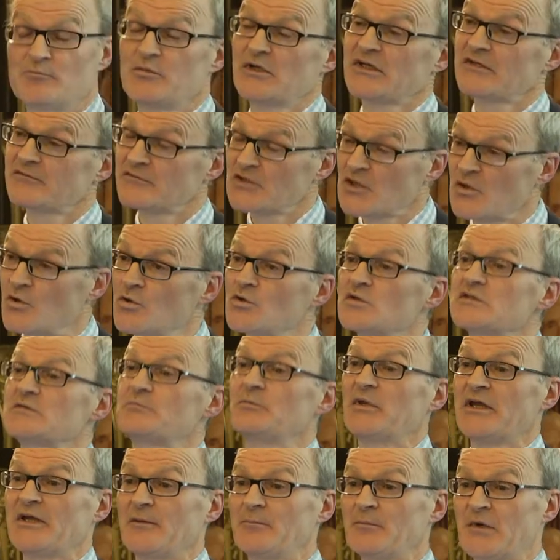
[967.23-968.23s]
But of course,
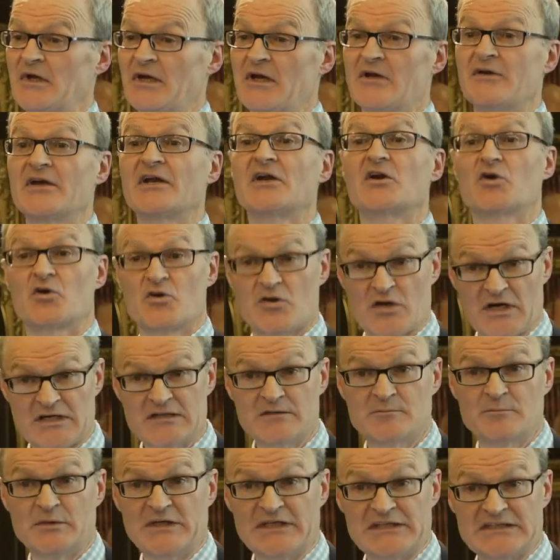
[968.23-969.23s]
people are
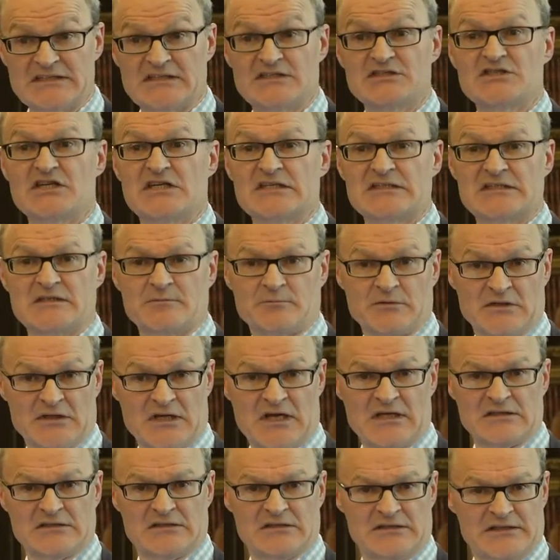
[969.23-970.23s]
incredibly suggestible
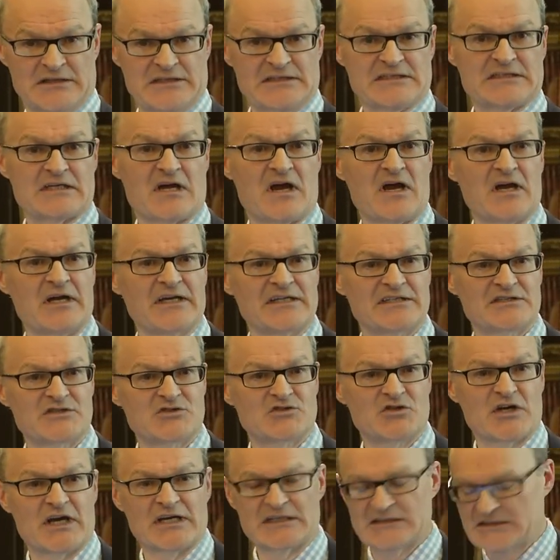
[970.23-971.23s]
under these
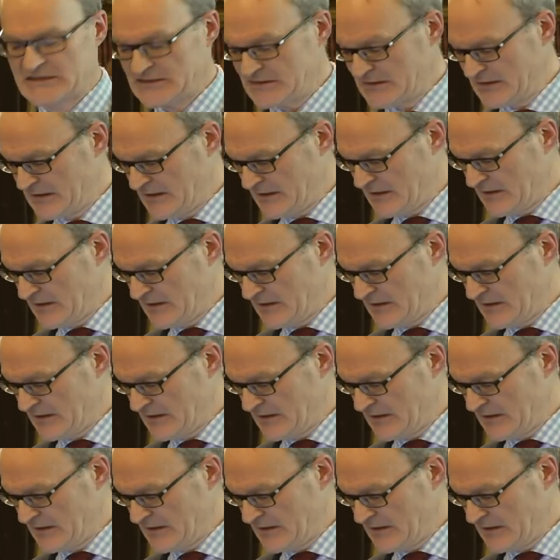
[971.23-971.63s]
high-stress